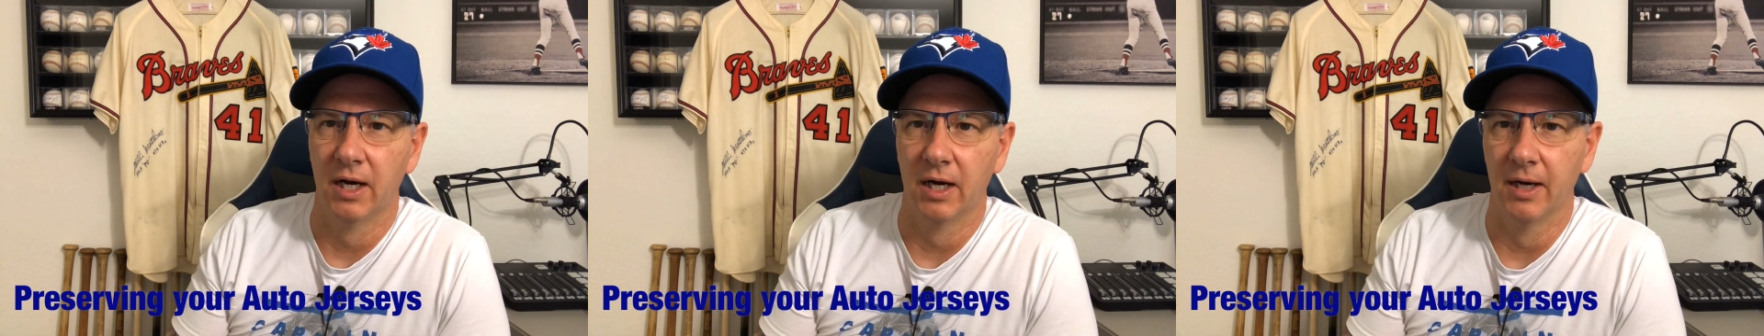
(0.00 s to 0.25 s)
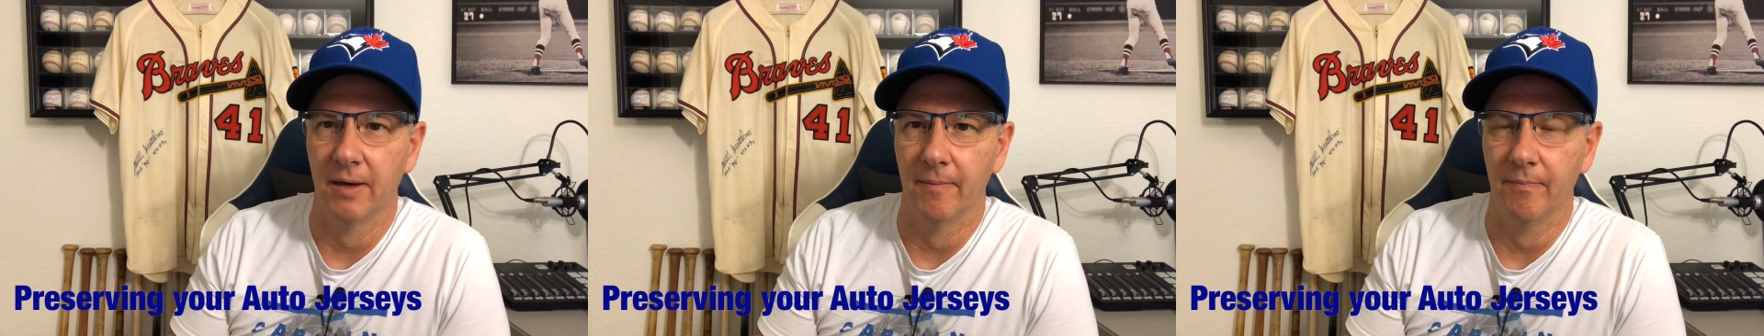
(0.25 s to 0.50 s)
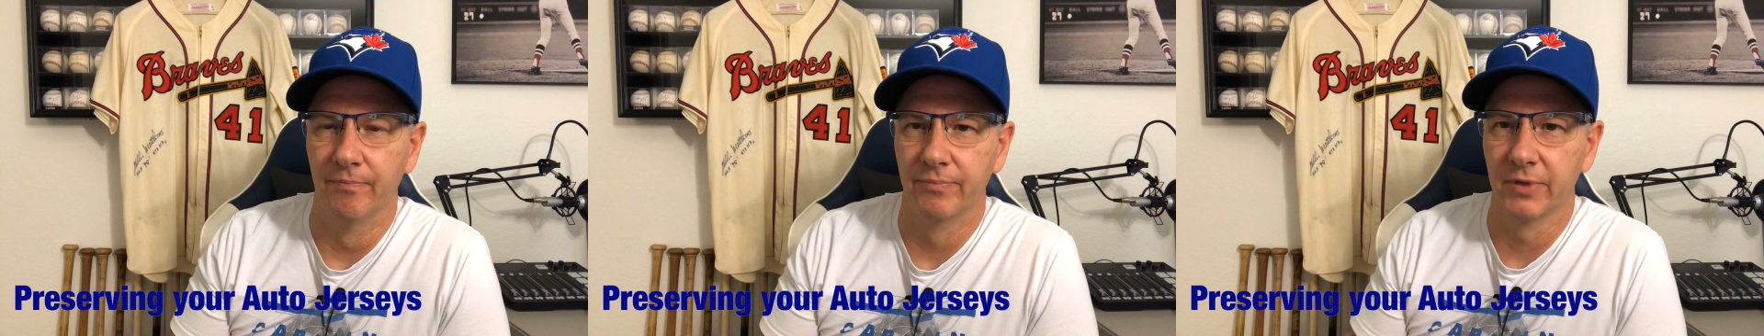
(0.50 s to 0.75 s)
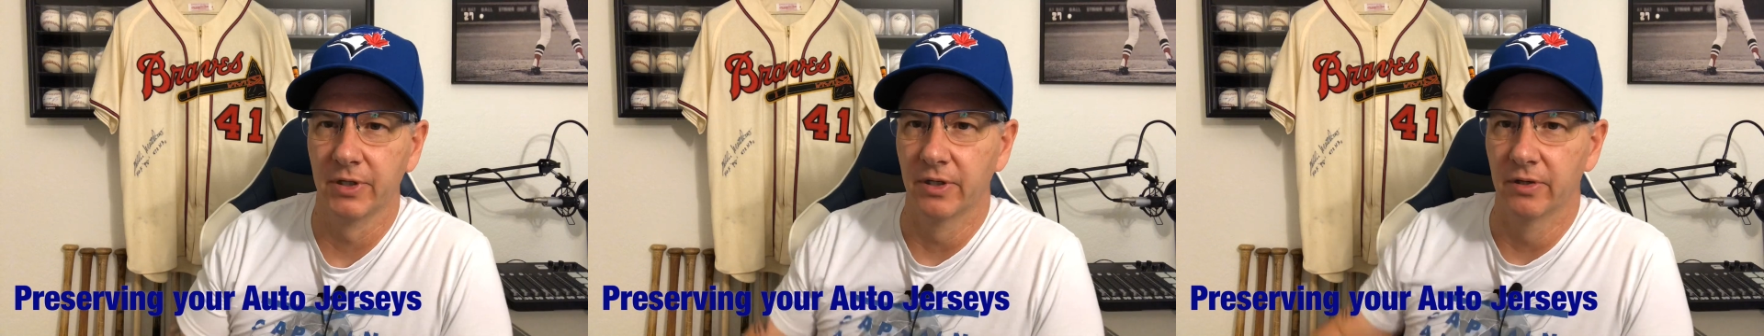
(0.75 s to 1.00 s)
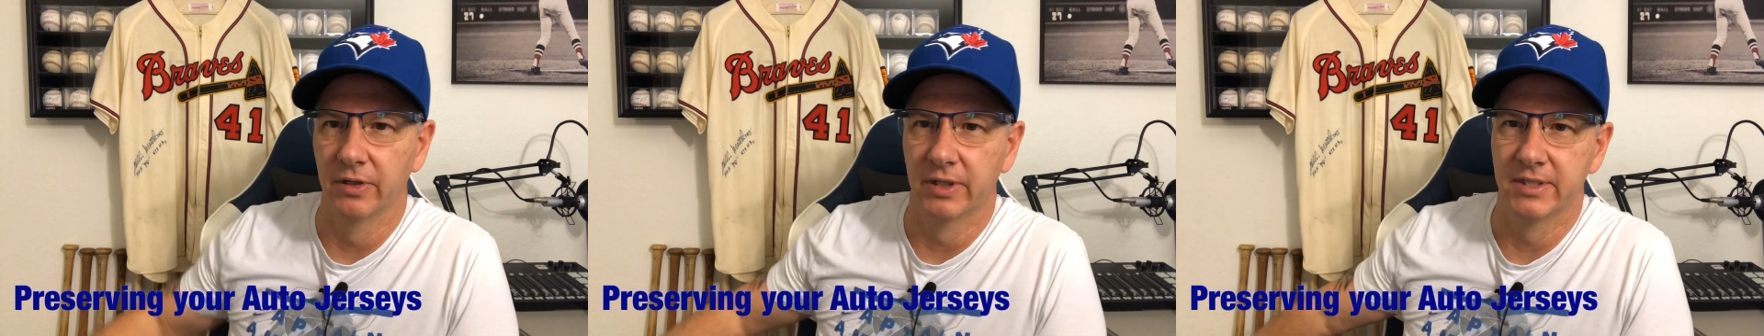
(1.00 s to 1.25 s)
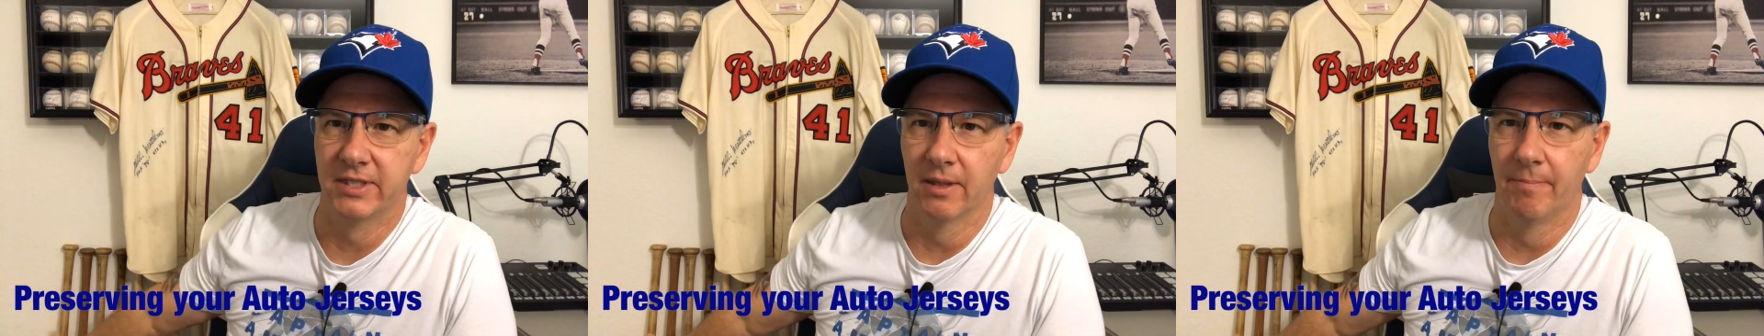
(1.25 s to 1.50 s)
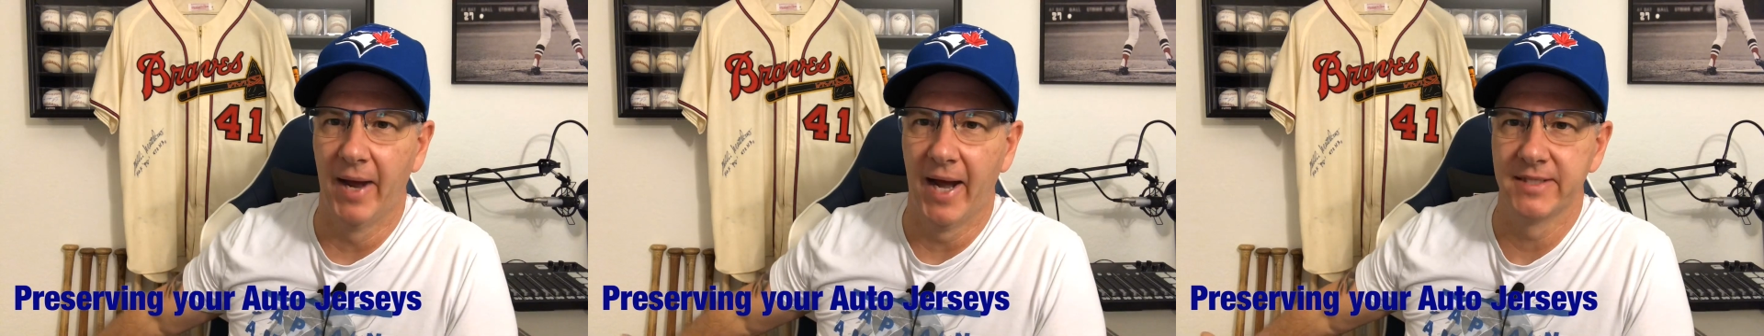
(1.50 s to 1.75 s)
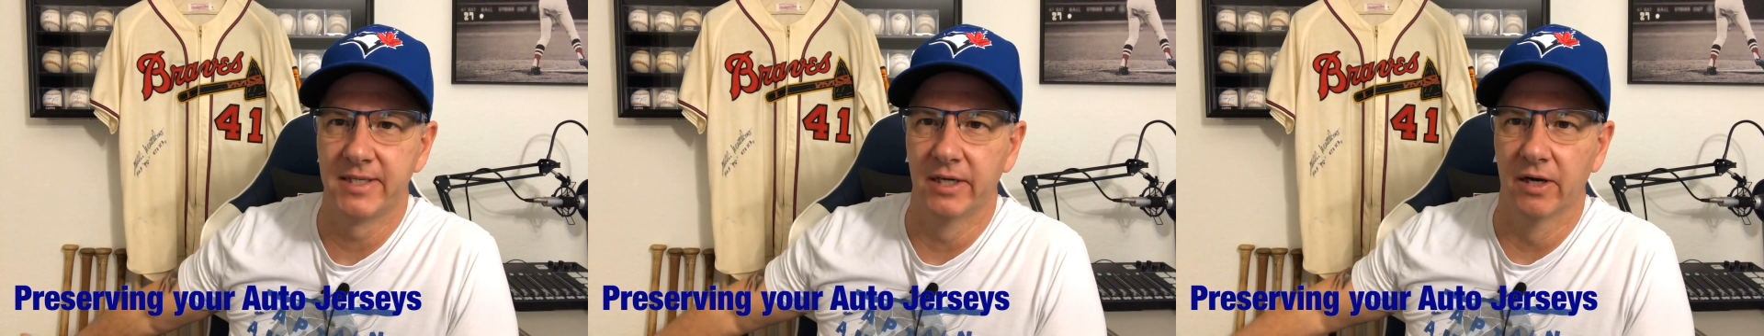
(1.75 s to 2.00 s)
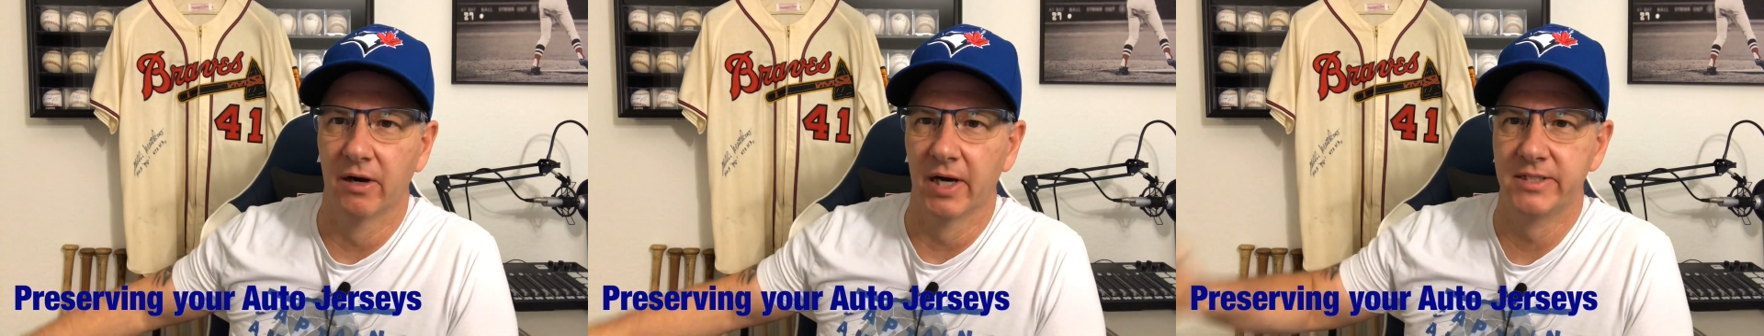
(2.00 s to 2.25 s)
You know, you can see the bats here.